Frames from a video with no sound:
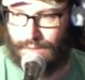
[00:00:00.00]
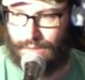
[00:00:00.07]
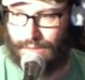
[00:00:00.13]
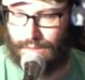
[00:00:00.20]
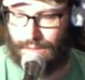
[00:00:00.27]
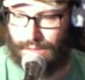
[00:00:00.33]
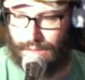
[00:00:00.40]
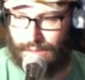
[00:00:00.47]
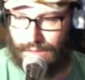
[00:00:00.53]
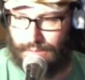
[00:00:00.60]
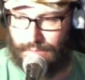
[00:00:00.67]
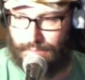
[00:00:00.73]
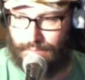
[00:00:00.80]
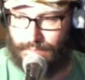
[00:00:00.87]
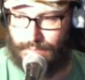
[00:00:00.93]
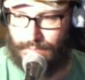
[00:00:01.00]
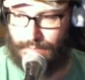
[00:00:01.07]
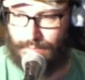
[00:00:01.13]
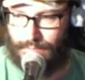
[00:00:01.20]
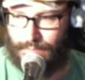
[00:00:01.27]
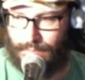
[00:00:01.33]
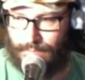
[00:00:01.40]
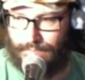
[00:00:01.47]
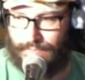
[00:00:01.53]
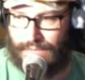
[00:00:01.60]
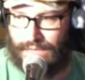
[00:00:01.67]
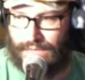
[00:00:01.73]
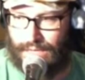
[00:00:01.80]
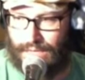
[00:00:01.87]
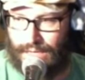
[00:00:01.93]
Um,
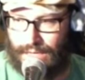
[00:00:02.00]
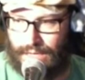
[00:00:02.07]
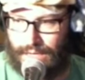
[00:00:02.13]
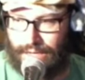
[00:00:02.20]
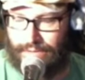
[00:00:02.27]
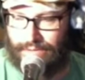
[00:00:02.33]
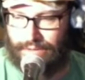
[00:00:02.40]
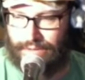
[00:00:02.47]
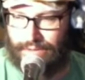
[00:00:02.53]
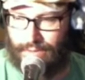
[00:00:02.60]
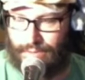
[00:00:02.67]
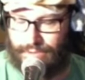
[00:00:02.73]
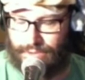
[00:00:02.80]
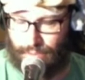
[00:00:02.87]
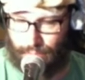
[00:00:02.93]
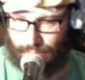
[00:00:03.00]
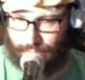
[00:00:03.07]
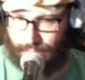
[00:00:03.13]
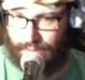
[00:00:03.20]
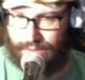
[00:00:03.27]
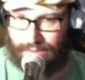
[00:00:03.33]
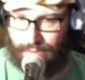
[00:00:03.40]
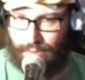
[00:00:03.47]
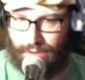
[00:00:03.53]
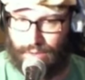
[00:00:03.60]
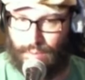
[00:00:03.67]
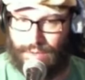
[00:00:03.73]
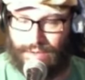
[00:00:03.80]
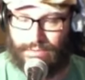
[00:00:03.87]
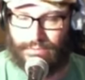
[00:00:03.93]
and then there was the one in
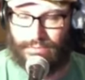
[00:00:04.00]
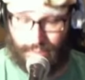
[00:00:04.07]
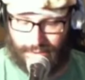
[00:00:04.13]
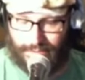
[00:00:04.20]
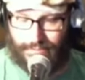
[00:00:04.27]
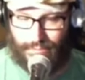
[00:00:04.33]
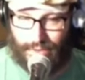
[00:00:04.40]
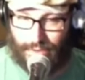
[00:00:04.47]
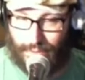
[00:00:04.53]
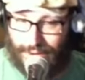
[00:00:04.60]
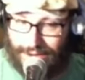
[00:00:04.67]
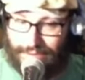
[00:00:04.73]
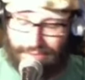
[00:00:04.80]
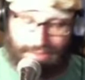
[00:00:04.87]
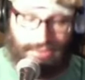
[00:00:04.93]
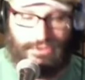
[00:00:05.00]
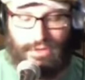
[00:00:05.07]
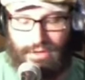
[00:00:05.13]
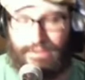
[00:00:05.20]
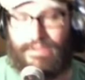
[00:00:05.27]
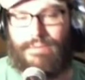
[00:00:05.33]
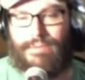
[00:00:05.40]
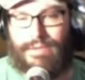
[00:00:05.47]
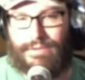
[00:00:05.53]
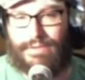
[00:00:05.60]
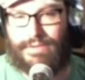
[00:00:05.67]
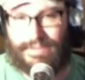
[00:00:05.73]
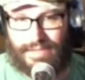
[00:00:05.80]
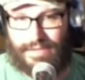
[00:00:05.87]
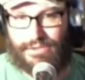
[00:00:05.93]
runaround, run run around that you're talking about.
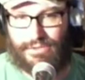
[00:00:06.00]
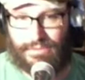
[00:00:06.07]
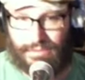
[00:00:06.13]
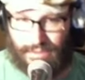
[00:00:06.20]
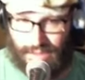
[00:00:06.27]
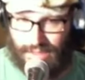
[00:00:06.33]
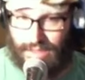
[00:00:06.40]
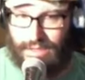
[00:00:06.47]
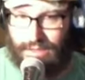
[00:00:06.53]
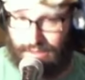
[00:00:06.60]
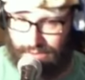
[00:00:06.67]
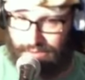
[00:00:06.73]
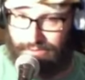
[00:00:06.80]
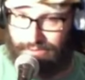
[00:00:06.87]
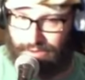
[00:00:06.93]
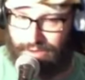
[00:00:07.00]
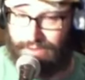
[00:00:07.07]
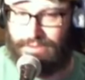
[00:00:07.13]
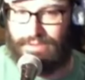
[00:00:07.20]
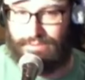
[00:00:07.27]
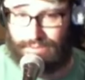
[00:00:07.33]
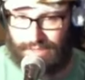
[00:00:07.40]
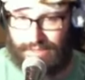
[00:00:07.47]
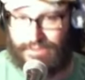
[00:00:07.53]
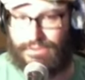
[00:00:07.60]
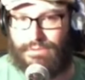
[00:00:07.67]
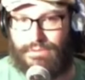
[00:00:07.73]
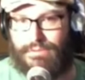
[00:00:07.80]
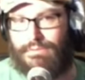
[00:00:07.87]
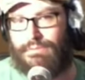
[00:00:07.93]
That's actually the front is
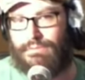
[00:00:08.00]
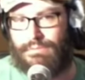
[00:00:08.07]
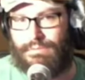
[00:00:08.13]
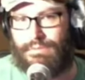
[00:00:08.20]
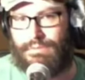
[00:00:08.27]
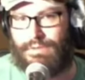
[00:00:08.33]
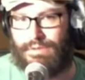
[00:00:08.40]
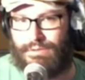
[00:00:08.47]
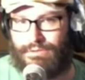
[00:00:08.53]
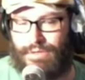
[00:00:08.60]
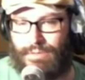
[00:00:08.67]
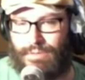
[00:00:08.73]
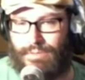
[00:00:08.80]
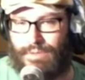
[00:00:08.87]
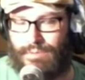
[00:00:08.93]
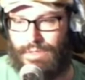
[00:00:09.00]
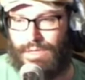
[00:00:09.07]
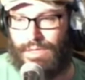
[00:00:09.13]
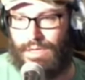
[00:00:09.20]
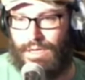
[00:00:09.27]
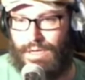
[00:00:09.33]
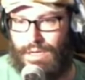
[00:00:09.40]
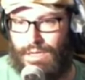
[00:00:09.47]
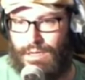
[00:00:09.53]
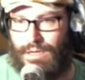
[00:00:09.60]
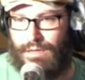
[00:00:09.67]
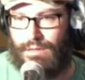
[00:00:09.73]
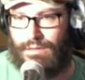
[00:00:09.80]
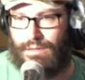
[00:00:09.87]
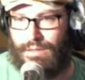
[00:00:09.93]
actually you know striped up.
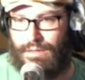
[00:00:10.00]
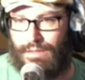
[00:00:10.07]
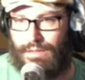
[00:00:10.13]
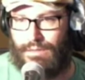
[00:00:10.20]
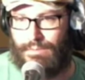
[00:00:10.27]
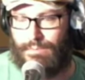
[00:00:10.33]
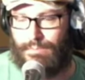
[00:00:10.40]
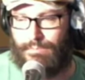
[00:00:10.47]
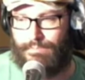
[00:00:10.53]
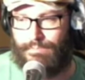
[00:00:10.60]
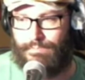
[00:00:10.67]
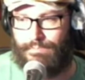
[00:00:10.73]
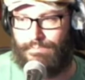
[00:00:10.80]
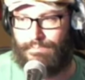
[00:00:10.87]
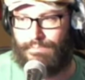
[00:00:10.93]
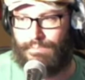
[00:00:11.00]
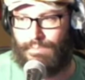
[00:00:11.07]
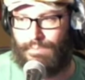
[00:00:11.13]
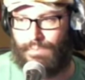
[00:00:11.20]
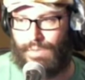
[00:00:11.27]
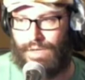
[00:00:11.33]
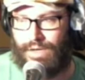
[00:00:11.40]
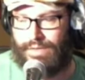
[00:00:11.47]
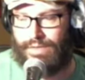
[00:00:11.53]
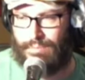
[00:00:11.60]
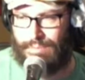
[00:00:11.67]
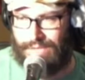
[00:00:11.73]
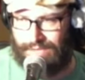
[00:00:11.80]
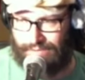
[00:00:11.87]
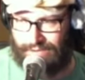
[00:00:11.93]
Um, yeah, and then
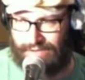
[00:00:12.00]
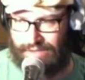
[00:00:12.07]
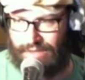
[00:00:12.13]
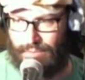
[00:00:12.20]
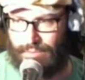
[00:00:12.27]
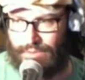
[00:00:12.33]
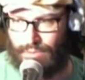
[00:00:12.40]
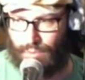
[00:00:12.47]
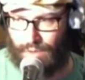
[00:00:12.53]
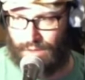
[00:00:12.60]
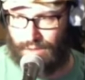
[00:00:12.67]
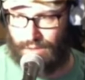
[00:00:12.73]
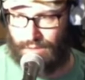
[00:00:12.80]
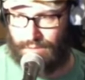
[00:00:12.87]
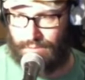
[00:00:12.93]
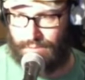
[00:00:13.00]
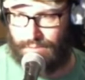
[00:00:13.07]
Peavey did them as well,